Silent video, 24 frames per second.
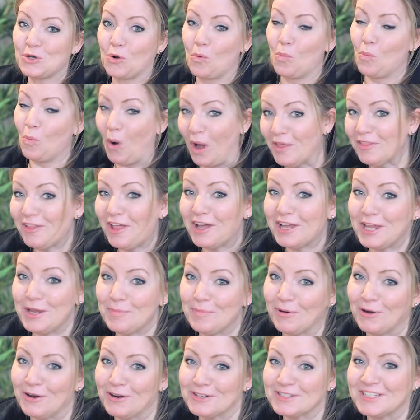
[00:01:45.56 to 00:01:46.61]
So one lucky
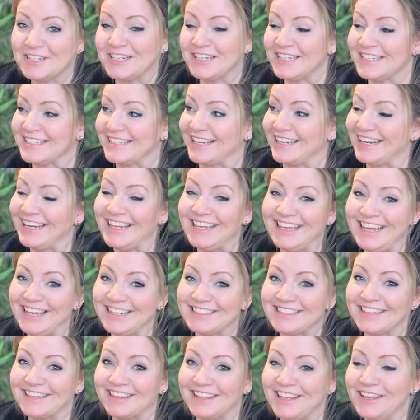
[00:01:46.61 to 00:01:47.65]
person is gonna
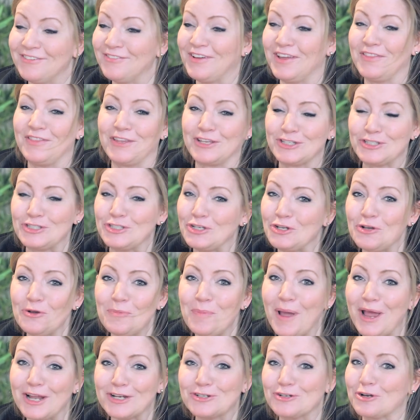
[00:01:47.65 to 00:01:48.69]
get to live in this two
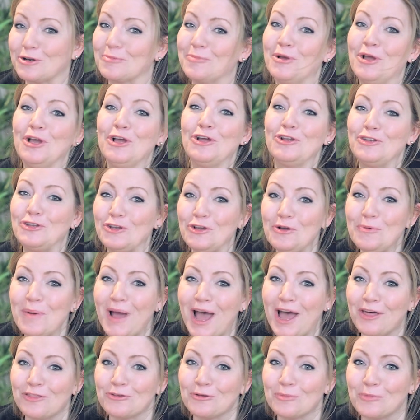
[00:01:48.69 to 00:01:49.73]
bedroom, two
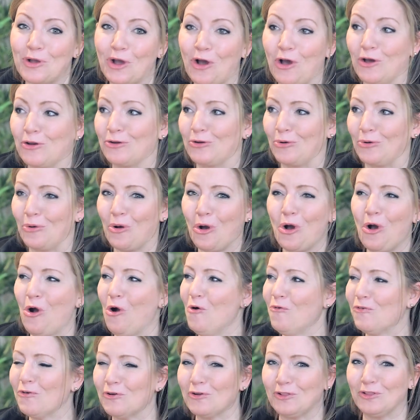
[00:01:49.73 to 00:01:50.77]
bathroom condo
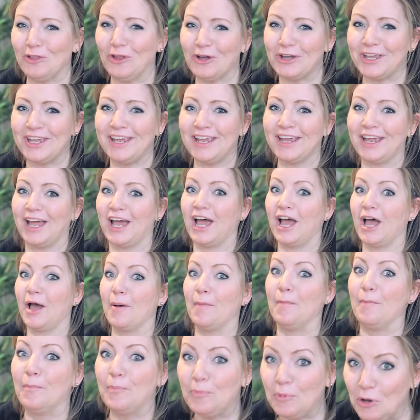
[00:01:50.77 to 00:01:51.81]
overlooking a
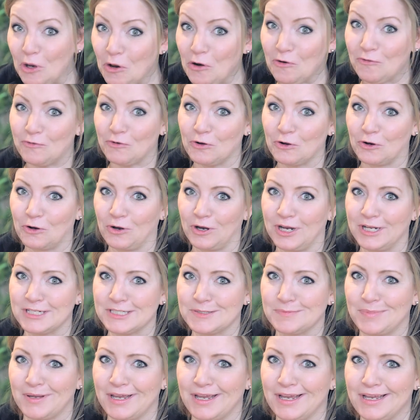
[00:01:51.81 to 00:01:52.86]
beautiful green
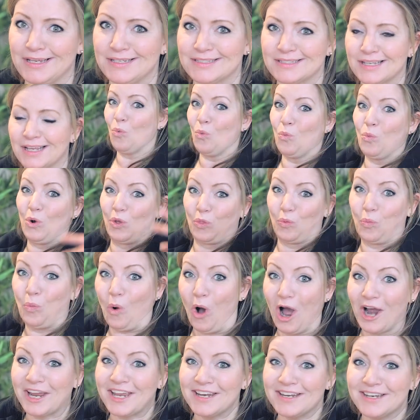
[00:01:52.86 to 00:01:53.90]
space with
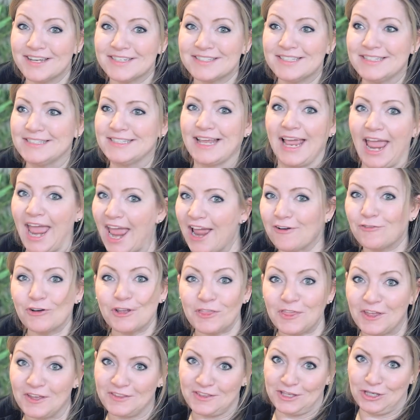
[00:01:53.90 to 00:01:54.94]
walking distance to
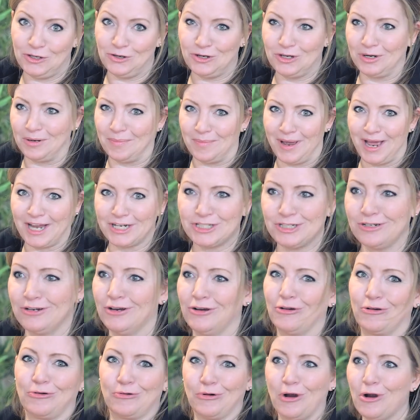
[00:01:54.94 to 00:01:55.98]
everything that you can imagine,
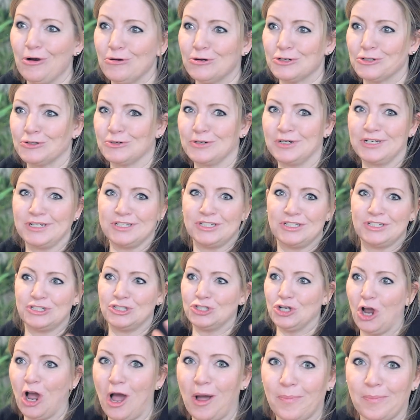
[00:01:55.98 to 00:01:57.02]
groceries,
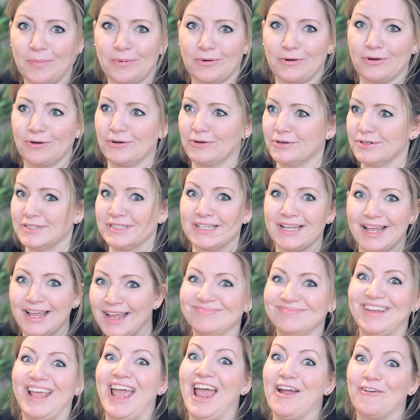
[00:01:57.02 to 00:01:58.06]
shoppers,
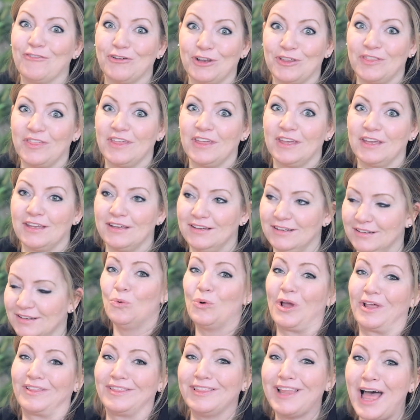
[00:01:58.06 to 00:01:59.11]
everything.
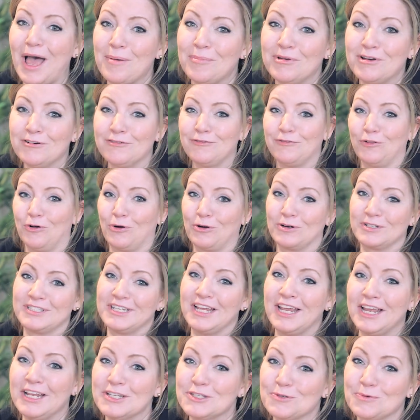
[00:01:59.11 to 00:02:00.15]
We have laminate floors,
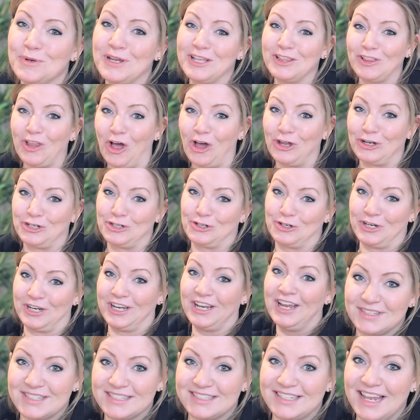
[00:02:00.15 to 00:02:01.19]
in-suite laundry,
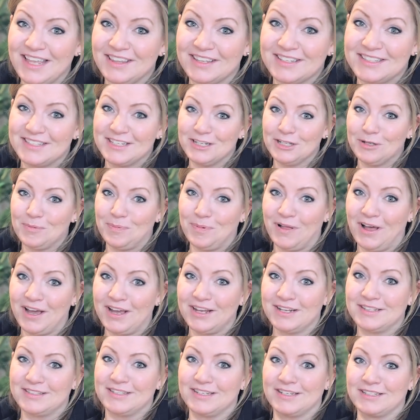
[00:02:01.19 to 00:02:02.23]
stainless steel
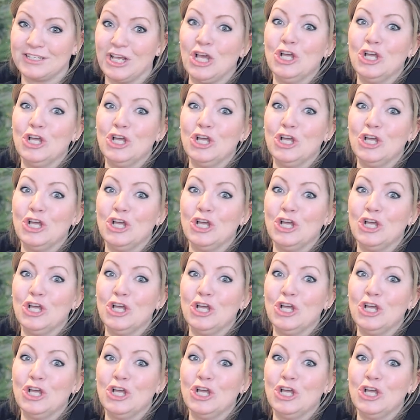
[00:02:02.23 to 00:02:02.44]
appliances,